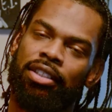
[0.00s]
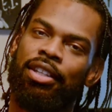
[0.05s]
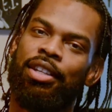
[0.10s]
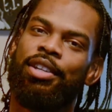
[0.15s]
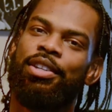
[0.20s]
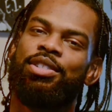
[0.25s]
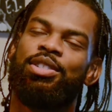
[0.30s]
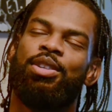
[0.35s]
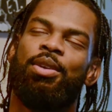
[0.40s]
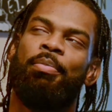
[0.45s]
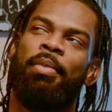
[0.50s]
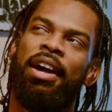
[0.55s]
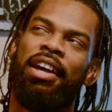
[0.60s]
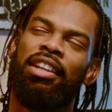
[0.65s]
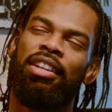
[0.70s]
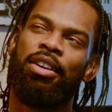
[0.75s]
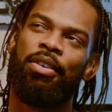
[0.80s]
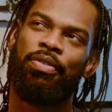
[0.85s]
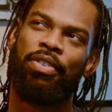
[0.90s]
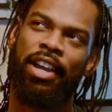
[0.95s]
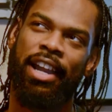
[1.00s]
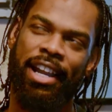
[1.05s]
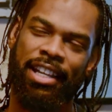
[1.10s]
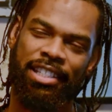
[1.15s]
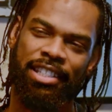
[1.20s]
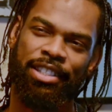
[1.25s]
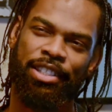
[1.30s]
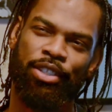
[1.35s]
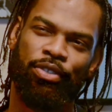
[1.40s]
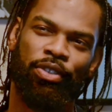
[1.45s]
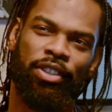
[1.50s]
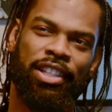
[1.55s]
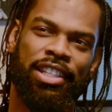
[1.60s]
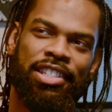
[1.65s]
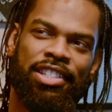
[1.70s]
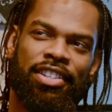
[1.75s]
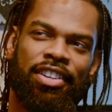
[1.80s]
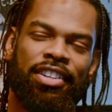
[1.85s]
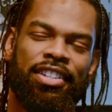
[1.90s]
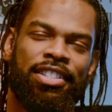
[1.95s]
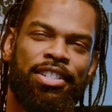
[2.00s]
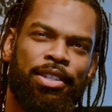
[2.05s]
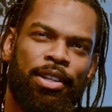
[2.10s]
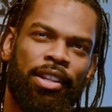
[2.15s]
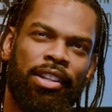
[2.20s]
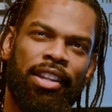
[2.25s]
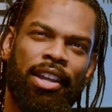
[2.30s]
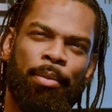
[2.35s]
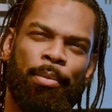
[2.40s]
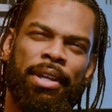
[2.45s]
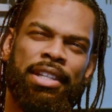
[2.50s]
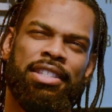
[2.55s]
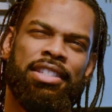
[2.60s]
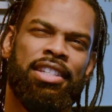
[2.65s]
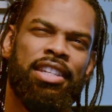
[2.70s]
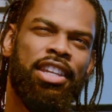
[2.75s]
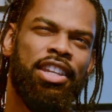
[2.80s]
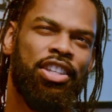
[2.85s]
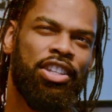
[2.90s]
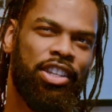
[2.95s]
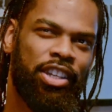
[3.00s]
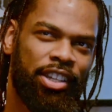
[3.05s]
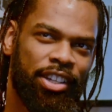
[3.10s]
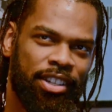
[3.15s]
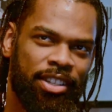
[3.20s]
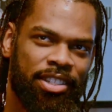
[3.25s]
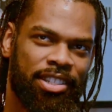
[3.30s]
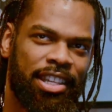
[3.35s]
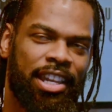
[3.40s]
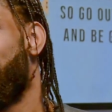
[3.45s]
So my love for acting didn't really start until like my teen years.